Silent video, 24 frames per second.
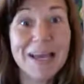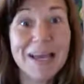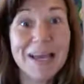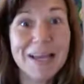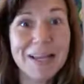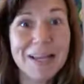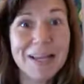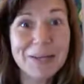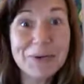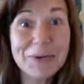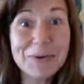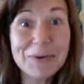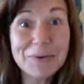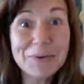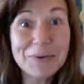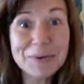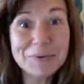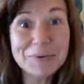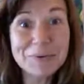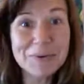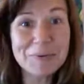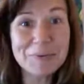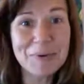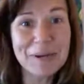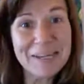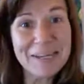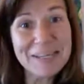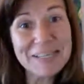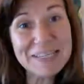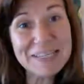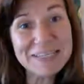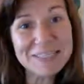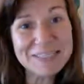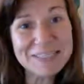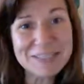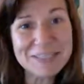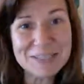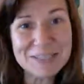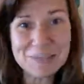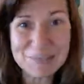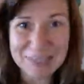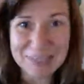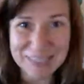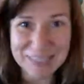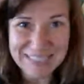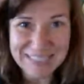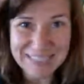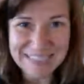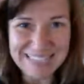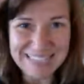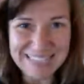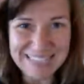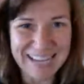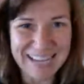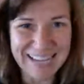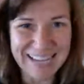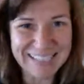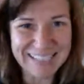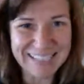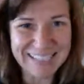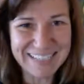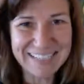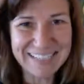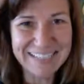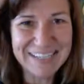Hello everybody, it's me, Dana,